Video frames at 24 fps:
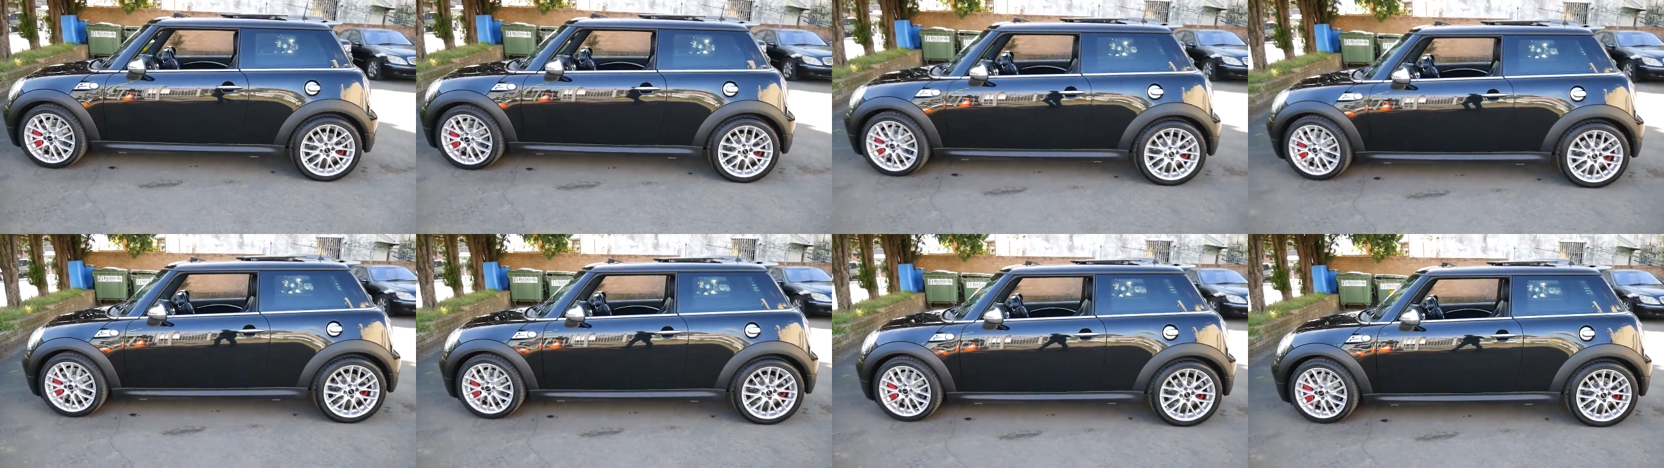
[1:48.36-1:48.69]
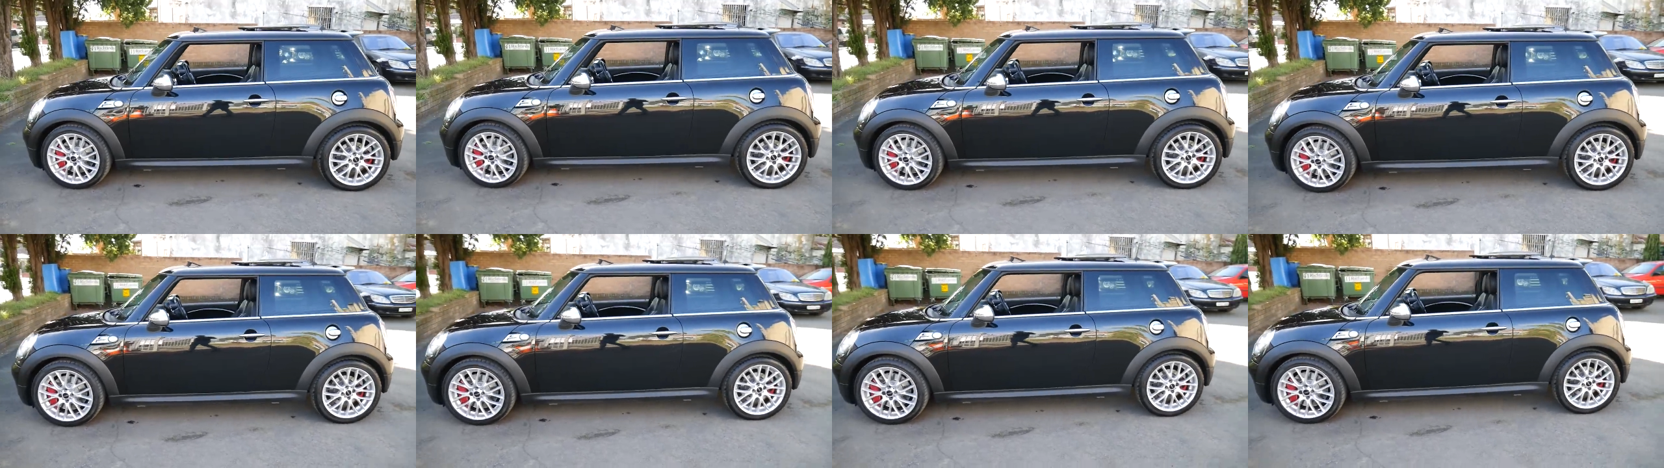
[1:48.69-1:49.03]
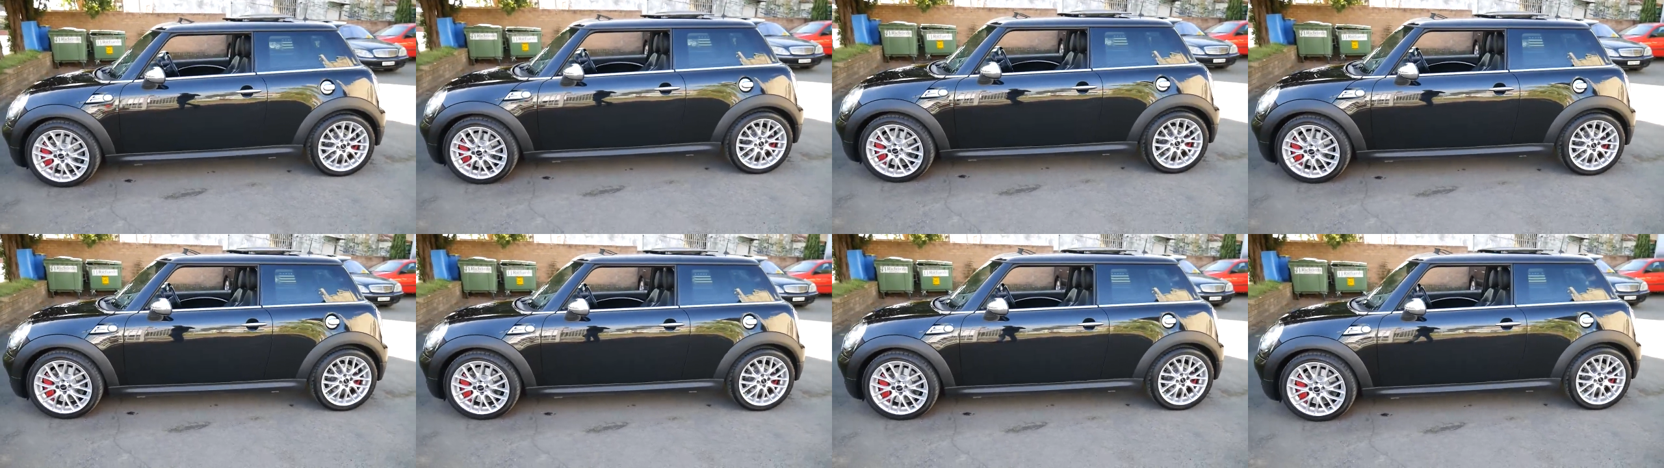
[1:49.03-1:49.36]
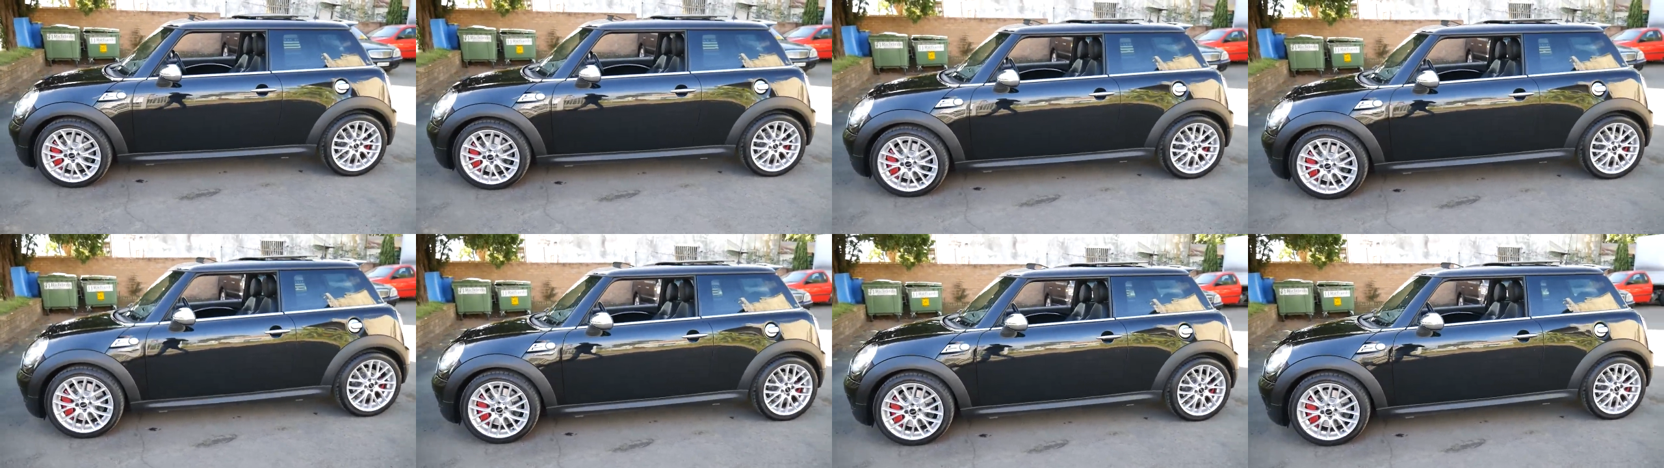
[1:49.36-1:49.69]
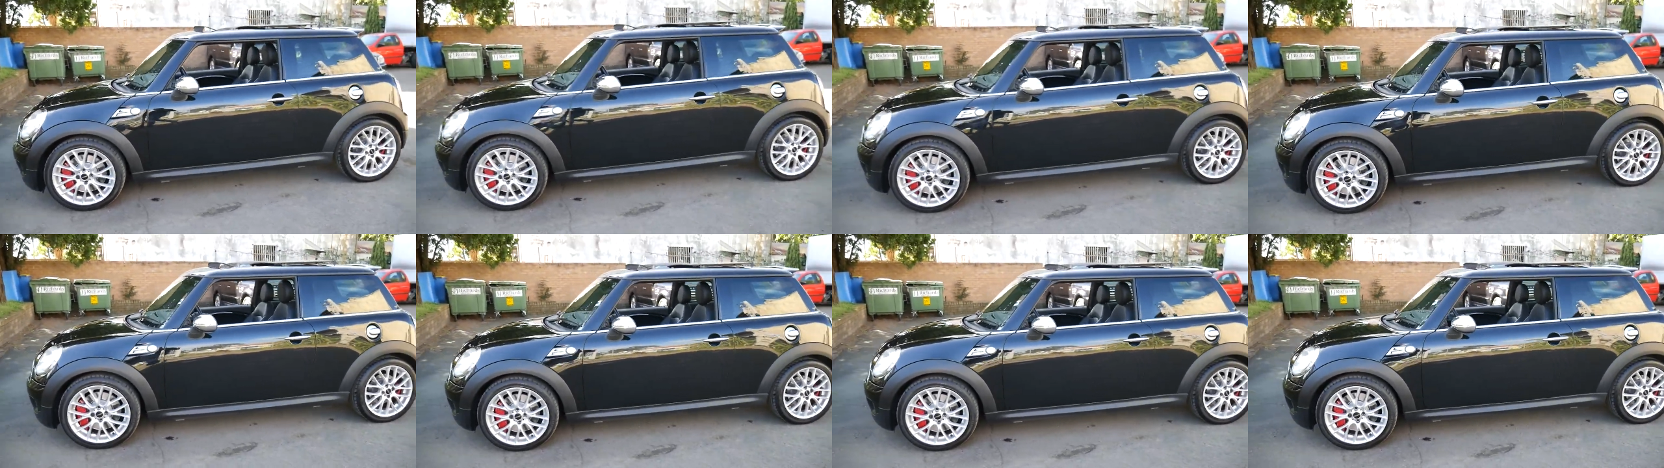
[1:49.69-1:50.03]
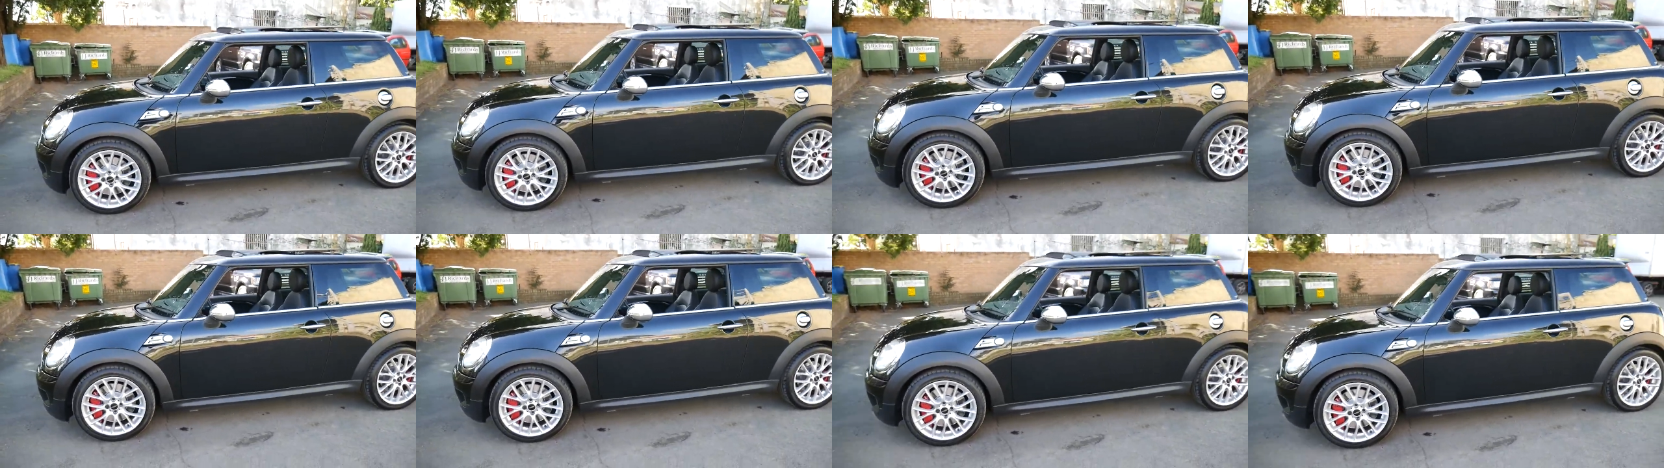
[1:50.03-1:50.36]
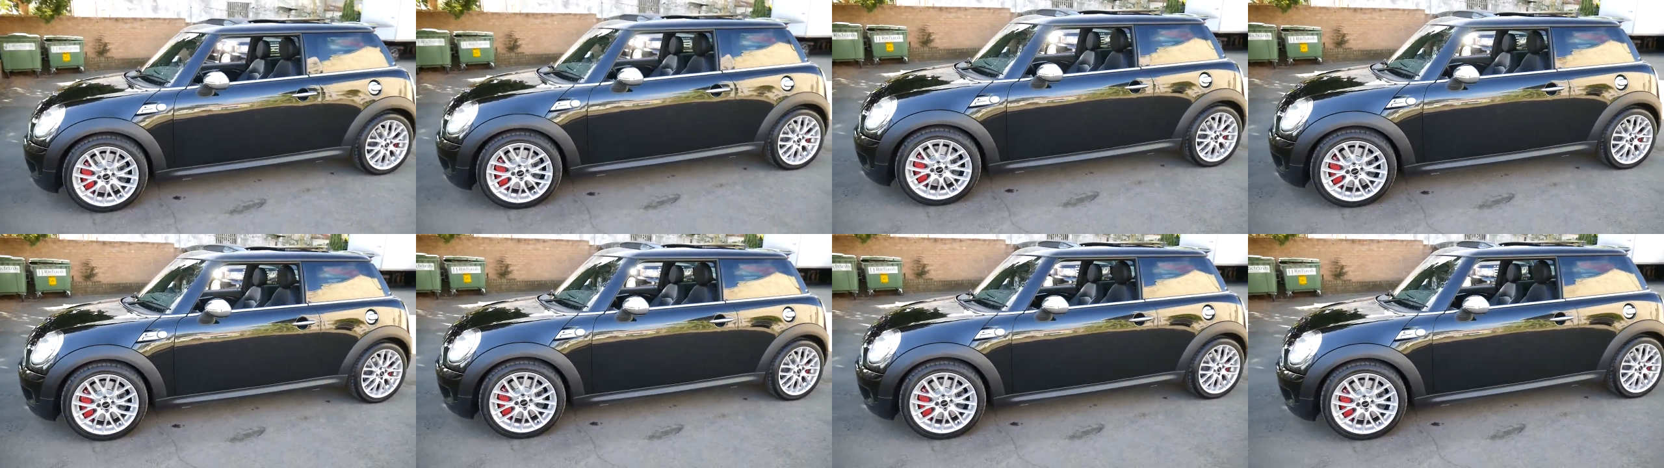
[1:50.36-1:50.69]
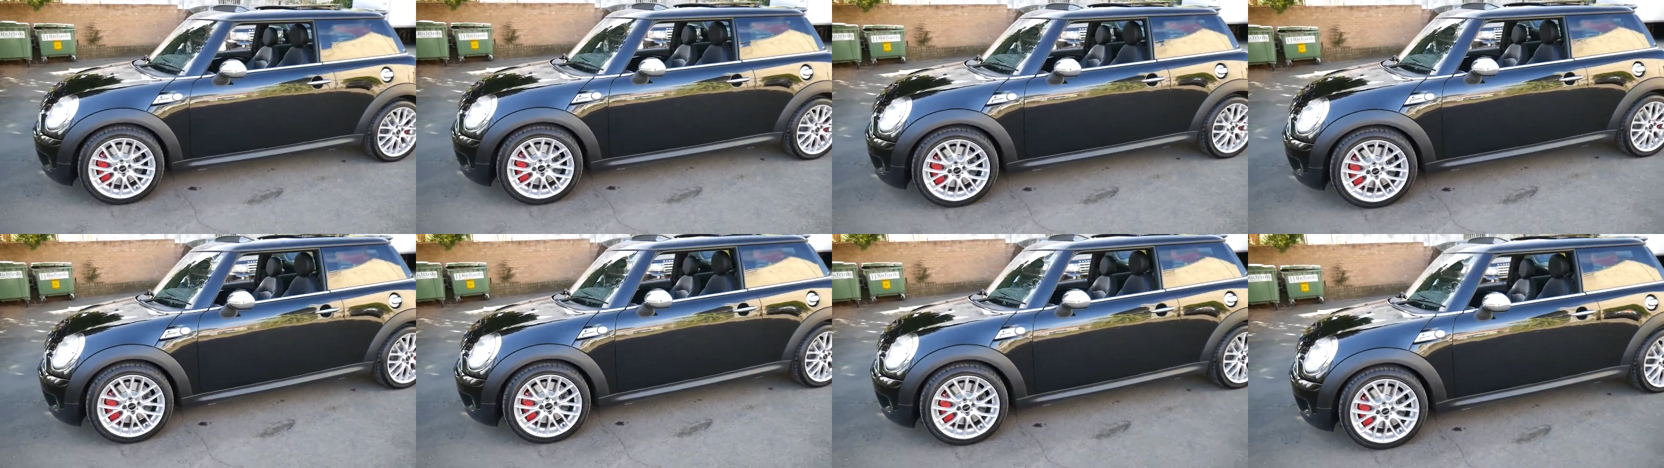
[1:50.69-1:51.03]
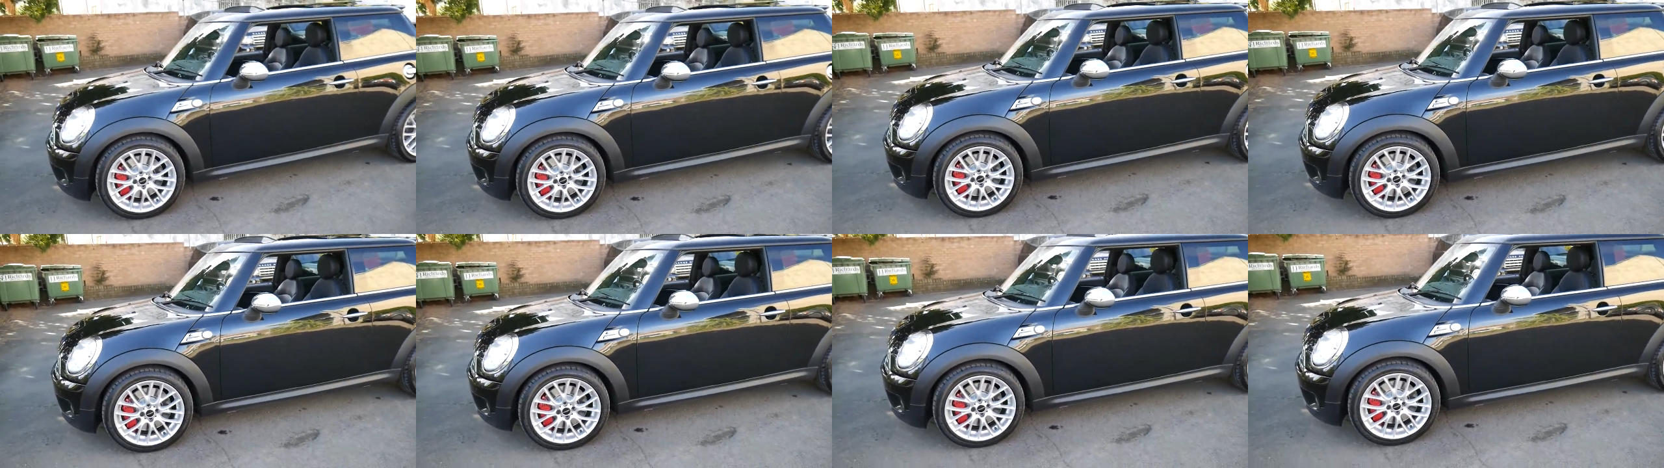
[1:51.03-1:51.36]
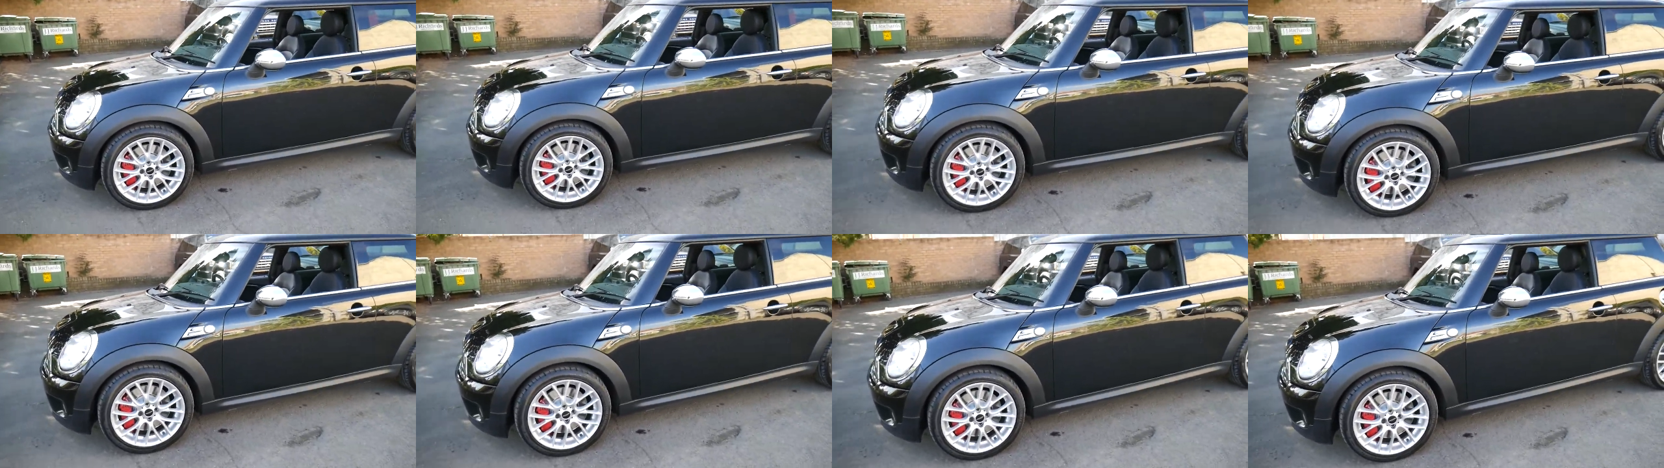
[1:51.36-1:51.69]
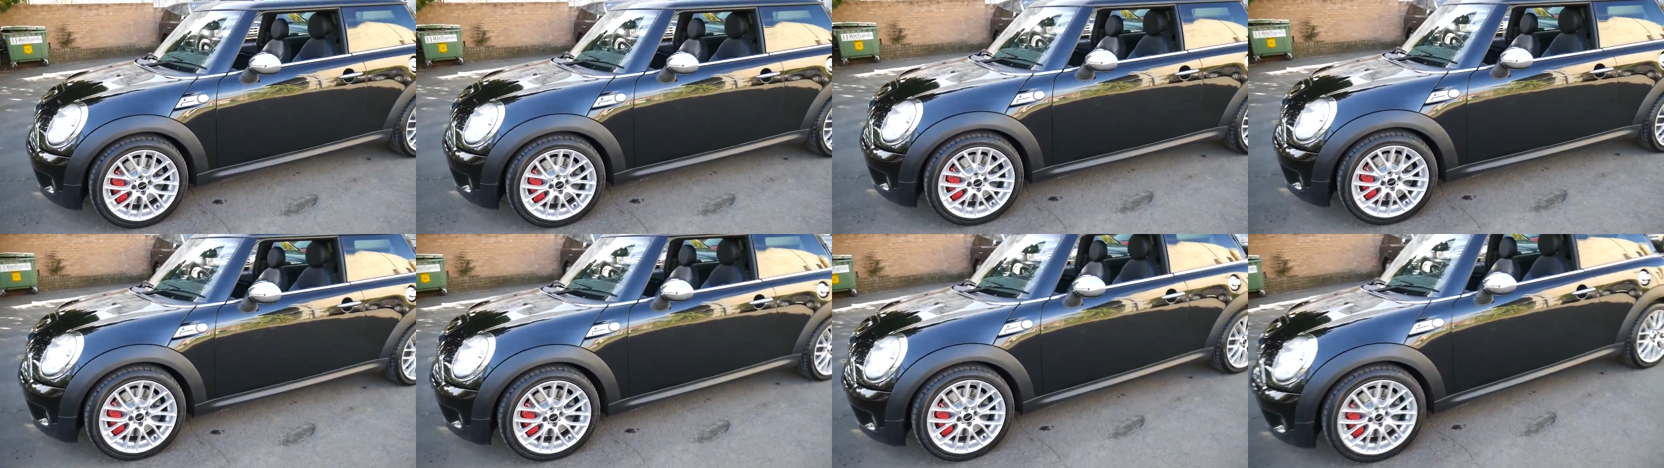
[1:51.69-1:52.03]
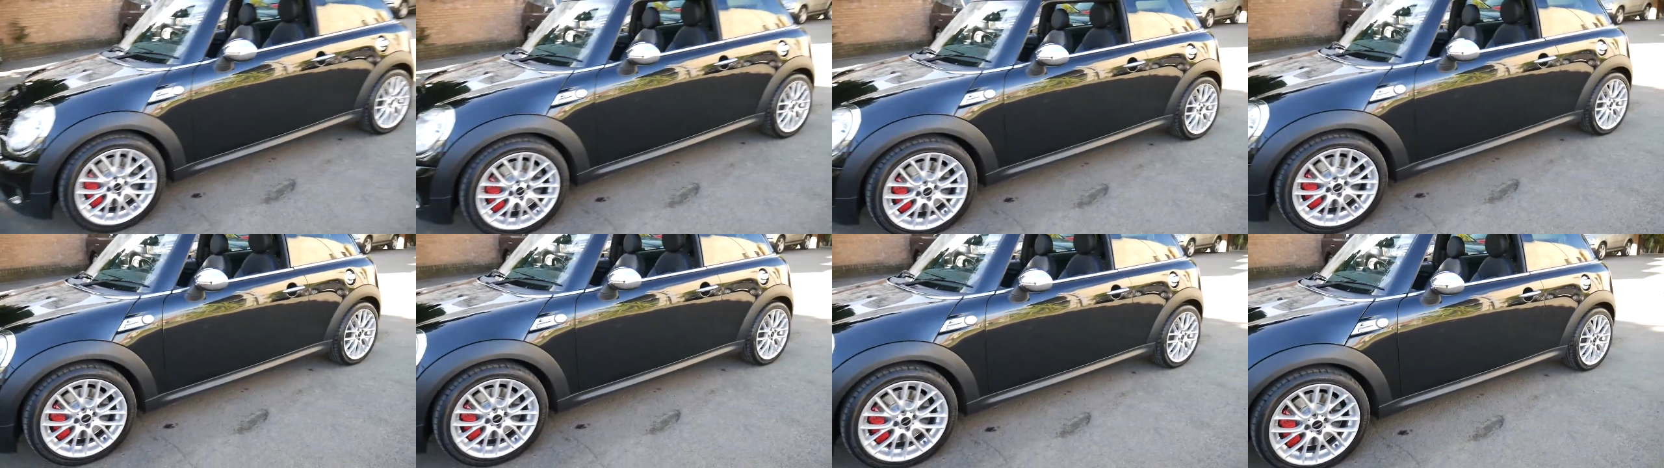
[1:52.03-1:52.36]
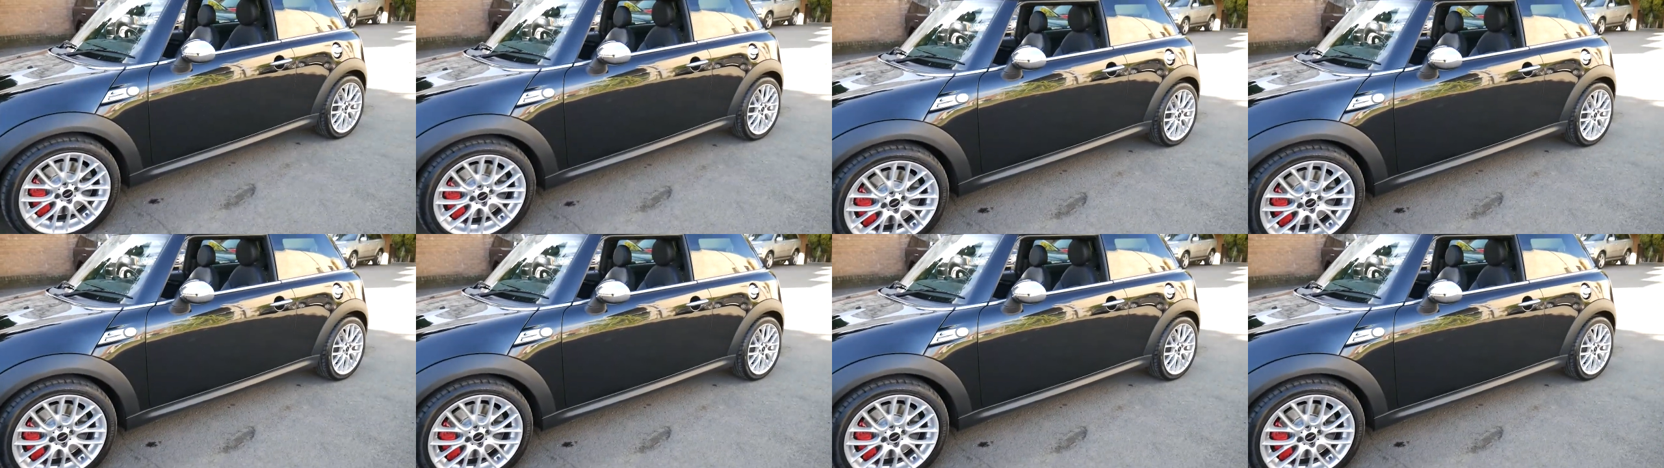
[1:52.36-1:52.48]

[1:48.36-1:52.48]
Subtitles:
No face is visible, so there are no lips to read.